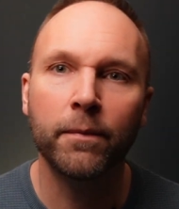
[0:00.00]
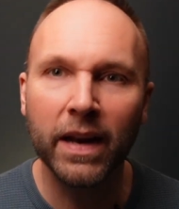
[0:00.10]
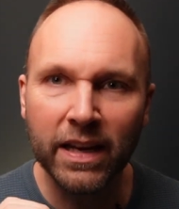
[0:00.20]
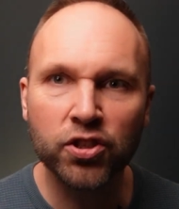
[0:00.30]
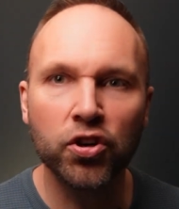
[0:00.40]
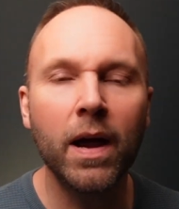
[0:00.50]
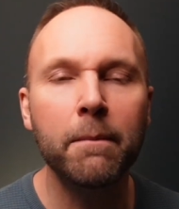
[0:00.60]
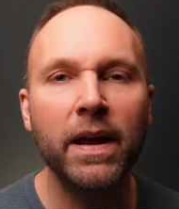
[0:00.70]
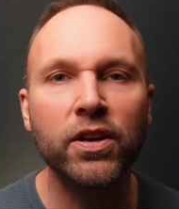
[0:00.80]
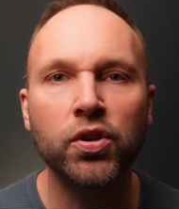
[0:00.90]
But let's try and
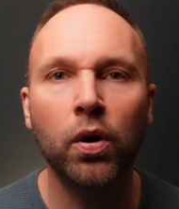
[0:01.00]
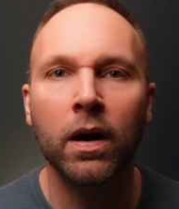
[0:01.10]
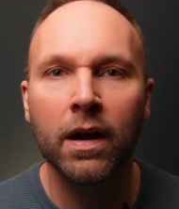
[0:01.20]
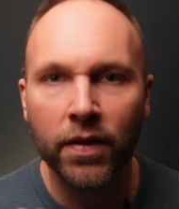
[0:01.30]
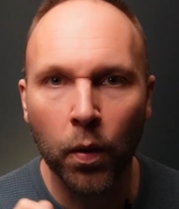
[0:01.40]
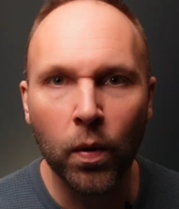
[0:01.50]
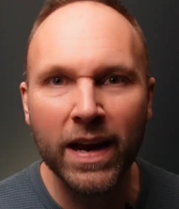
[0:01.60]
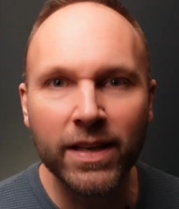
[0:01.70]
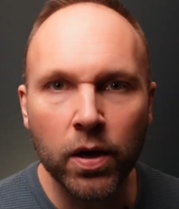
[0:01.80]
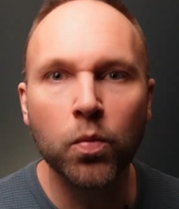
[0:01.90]
make sure that we
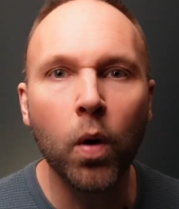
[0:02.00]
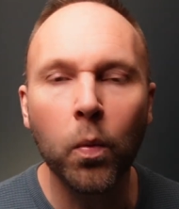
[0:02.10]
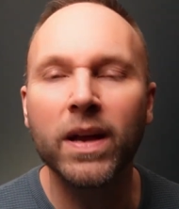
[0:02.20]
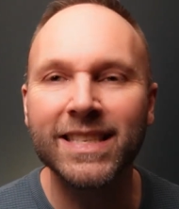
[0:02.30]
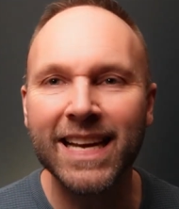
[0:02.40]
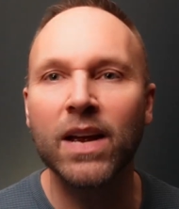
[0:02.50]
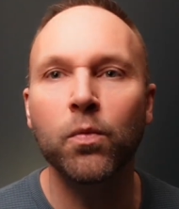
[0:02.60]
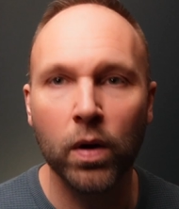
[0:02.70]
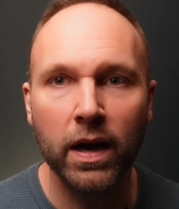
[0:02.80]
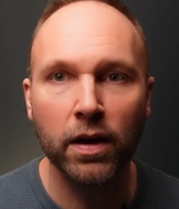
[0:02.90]
do what we say
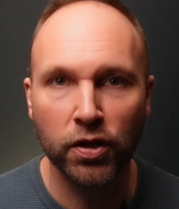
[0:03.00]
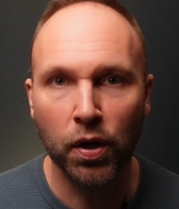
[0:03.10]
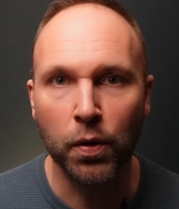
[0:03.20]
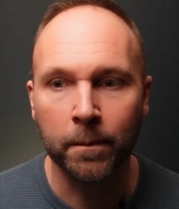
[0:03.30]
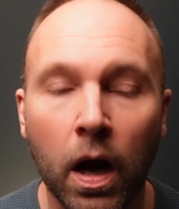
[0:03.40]
we're gonna do.